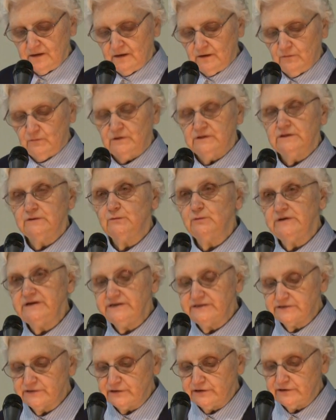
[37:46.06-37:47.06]
When
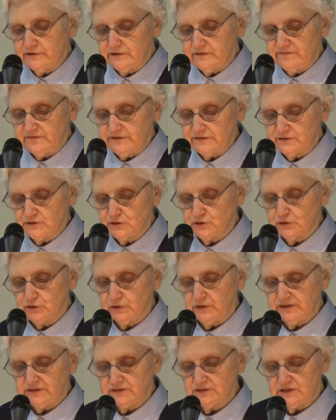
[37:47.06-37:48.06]
Louise heard of this
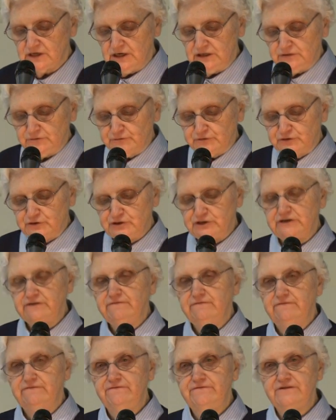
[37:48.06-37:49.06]
choice, she
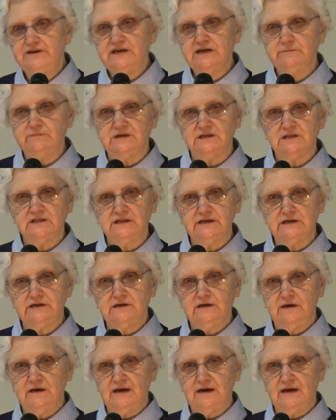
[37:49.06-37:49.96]
vehemently